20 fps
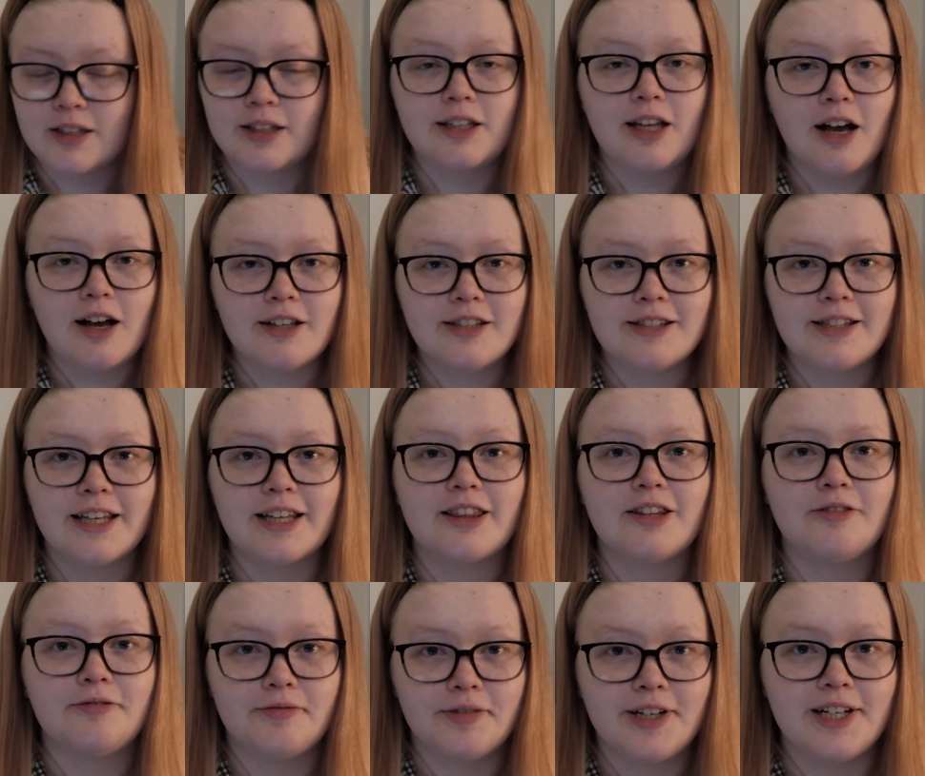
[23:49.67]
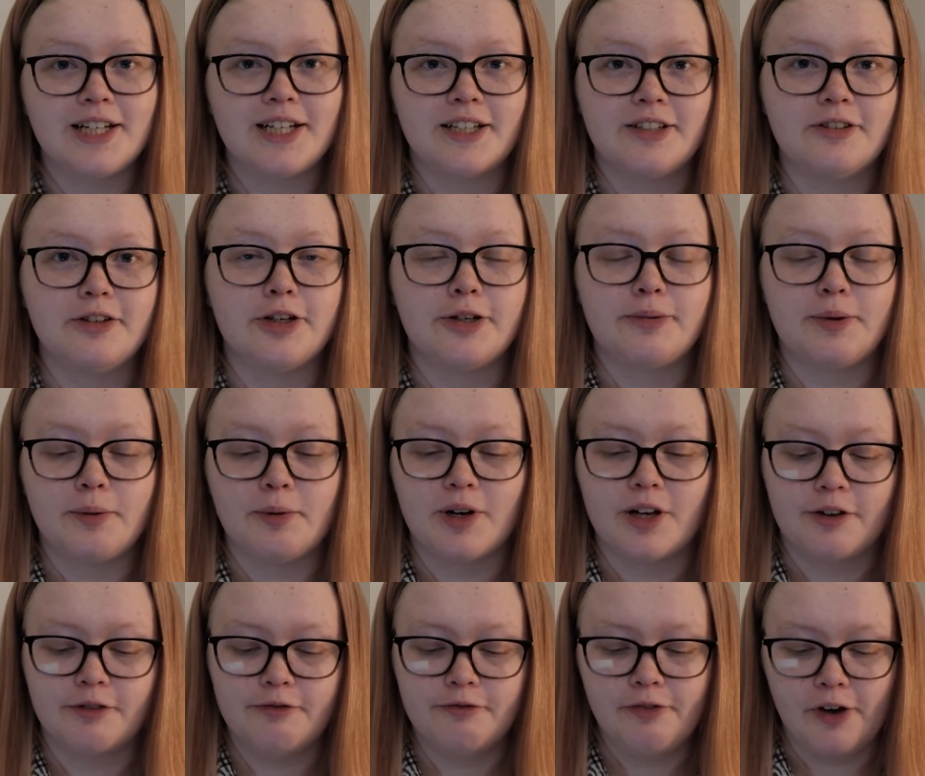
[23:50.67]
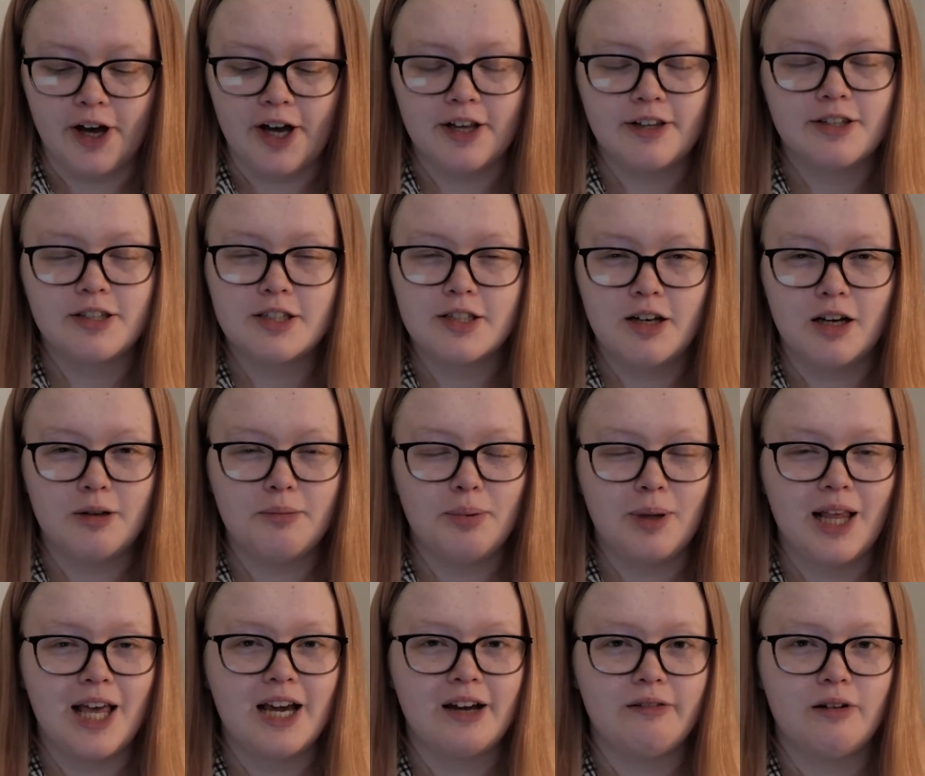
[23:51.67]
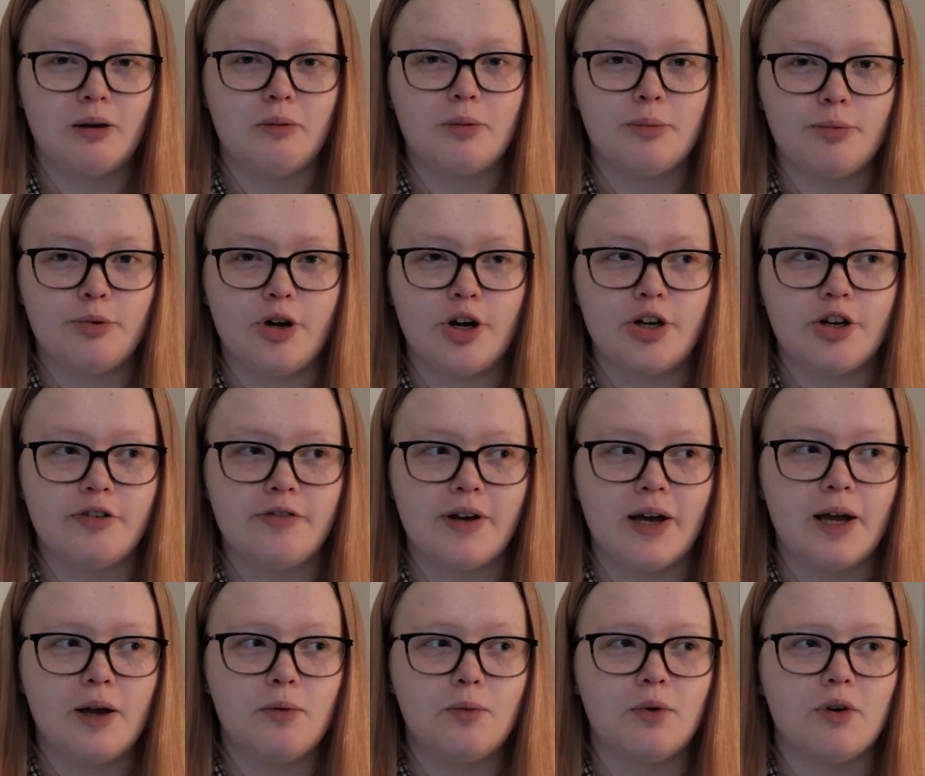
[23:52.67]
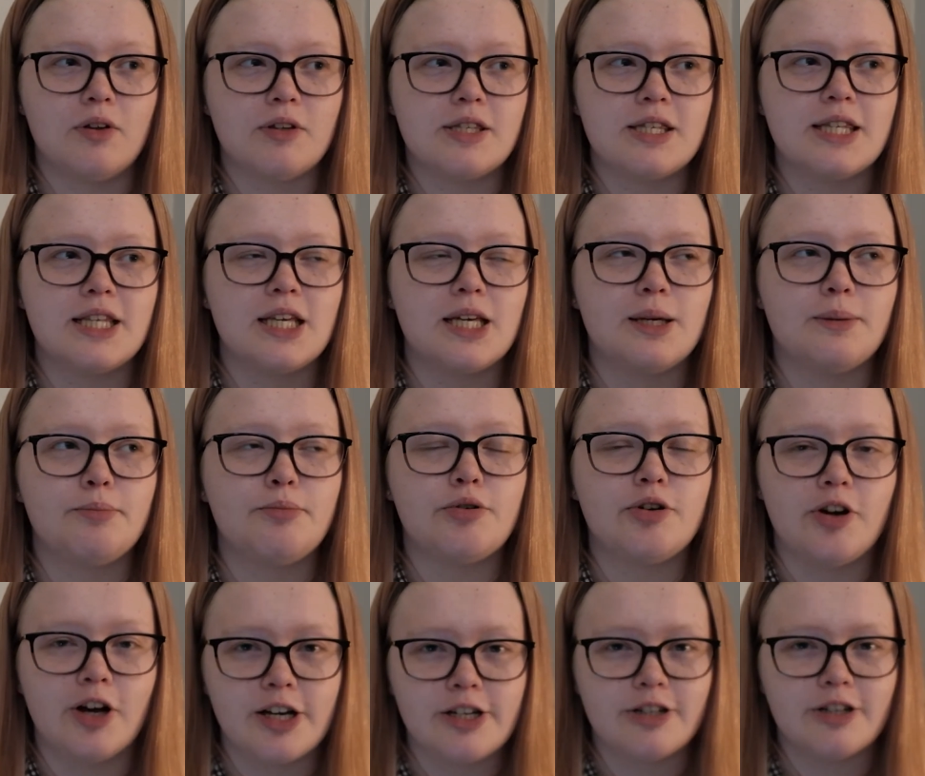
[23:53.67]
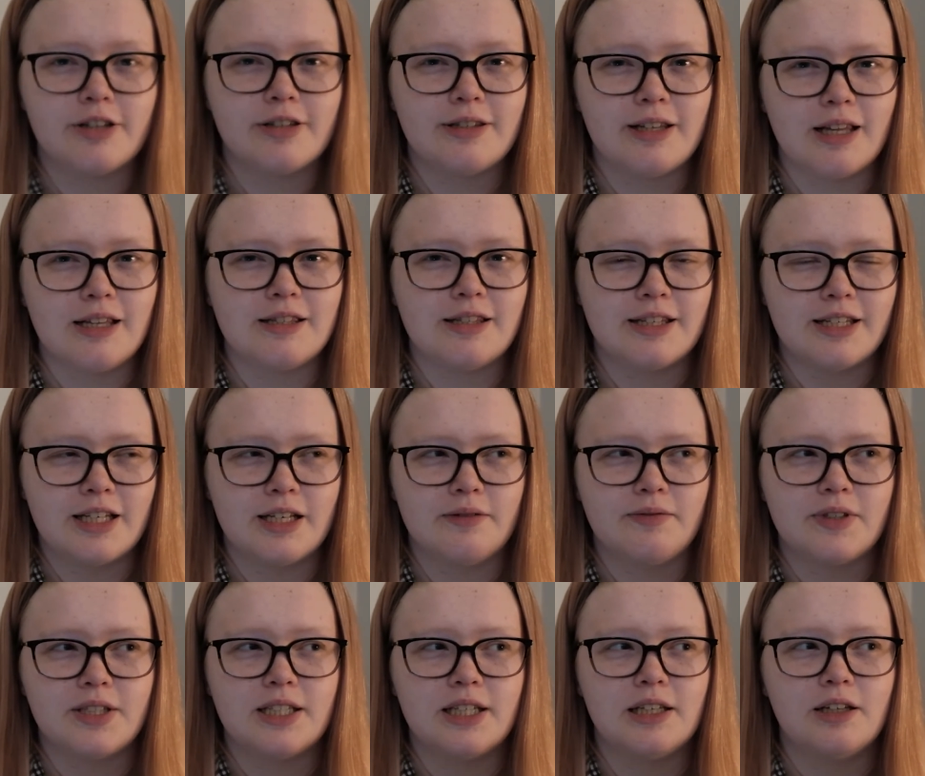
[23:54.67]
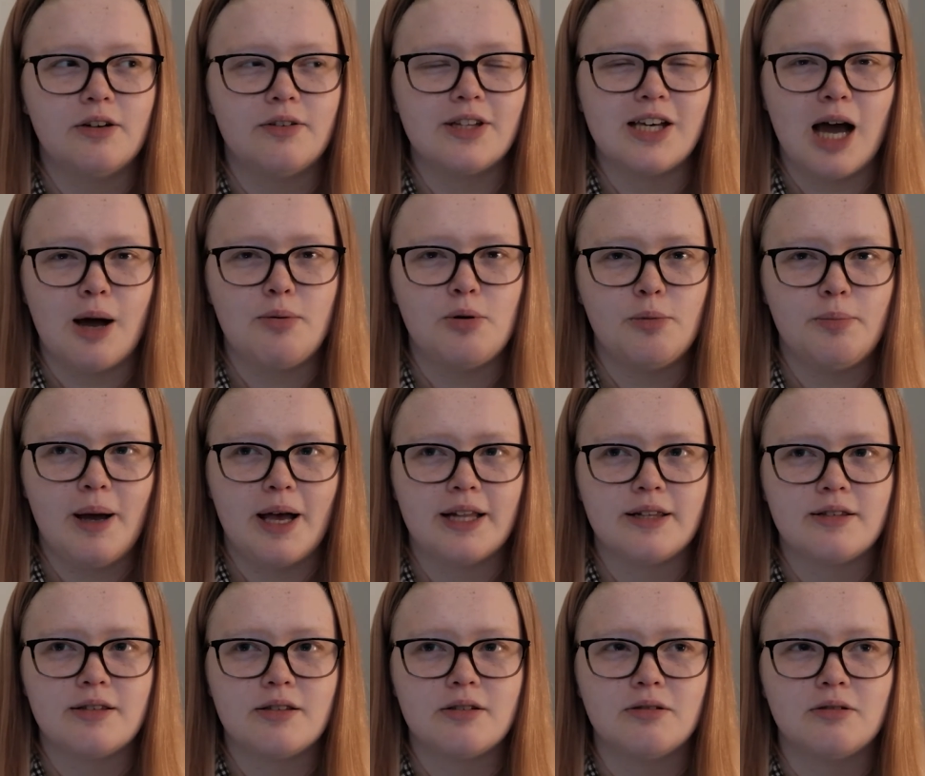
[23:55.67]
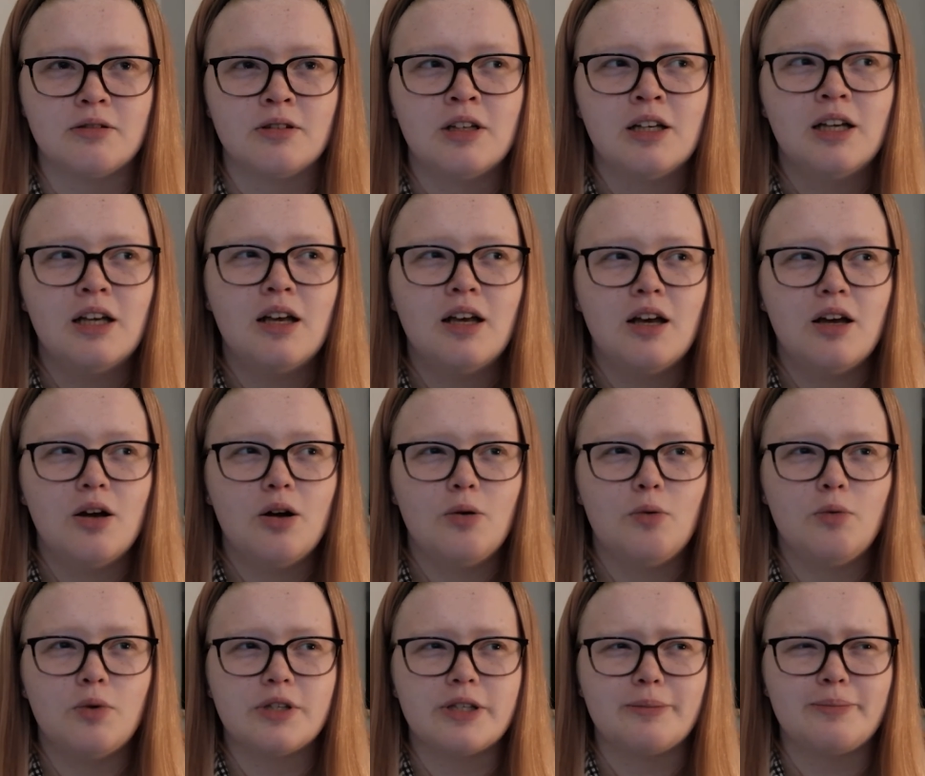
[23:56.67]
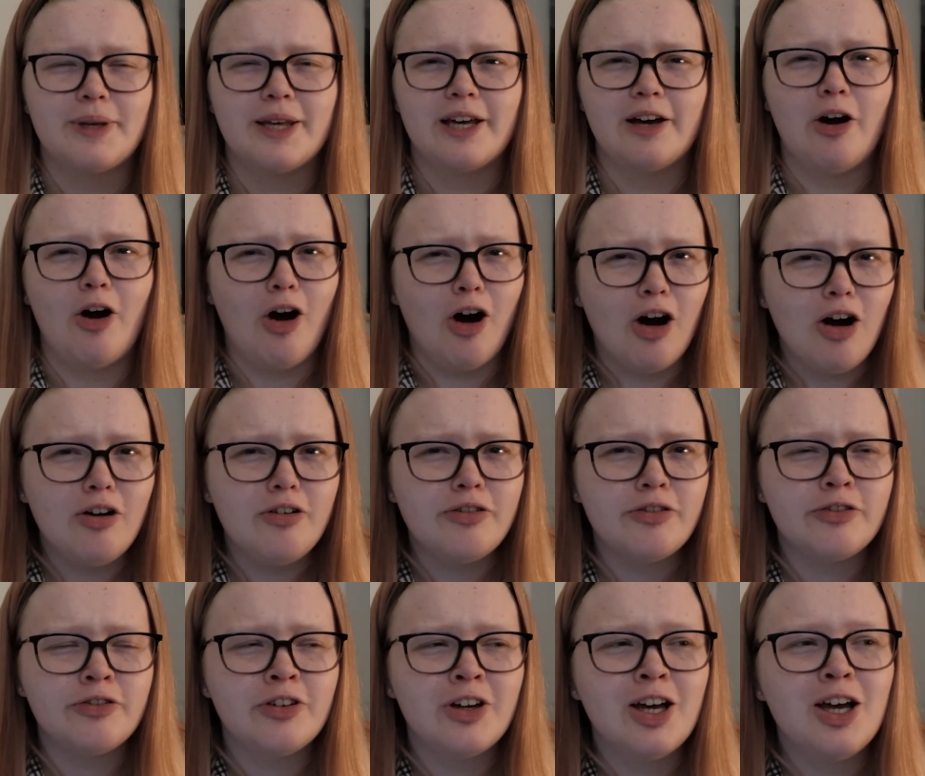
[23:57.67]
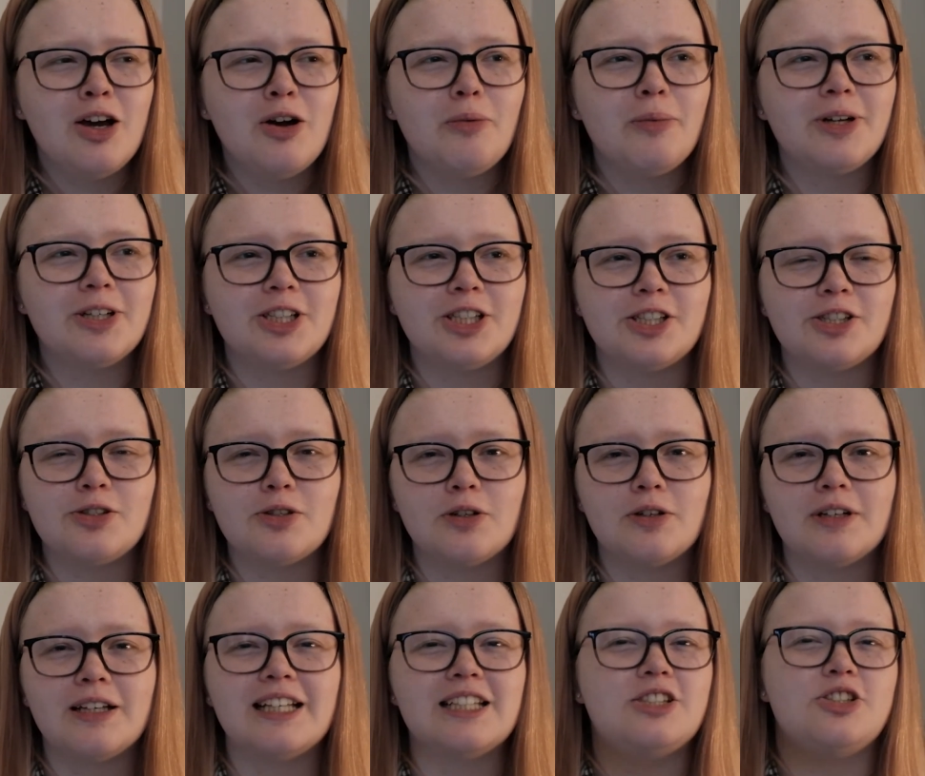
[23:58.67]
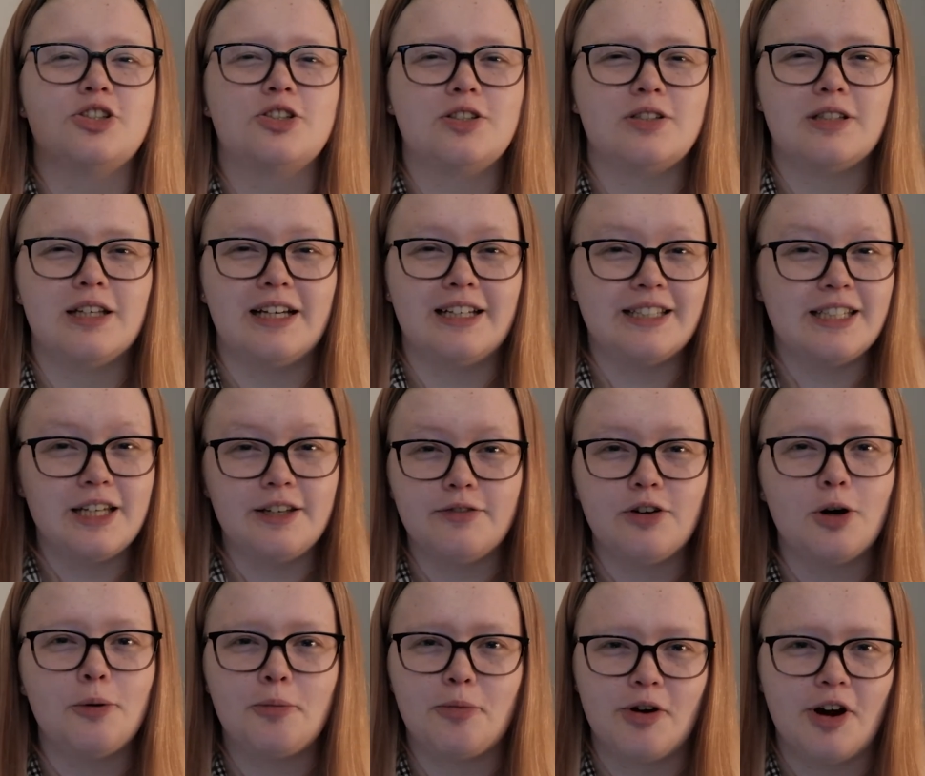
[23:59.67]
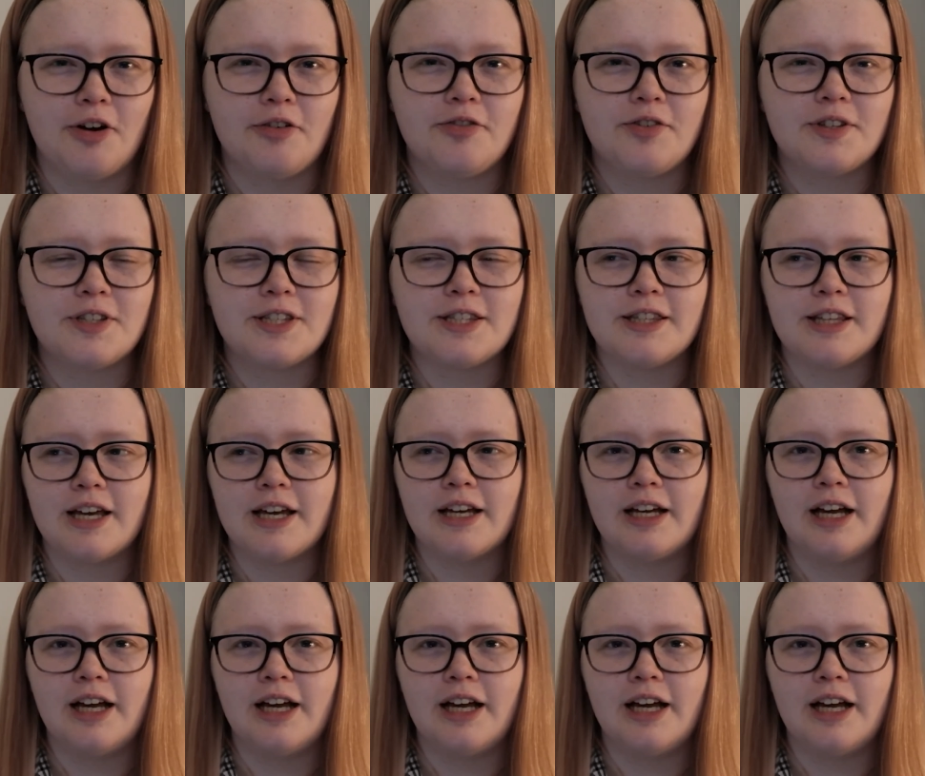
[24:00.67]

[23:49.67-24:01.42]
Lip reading: Last thing that really annoyed me when I first started playing around with Procreate was the pressure sensitivity on the Apple Pencil was a bit off, which is it's just a default preference thing,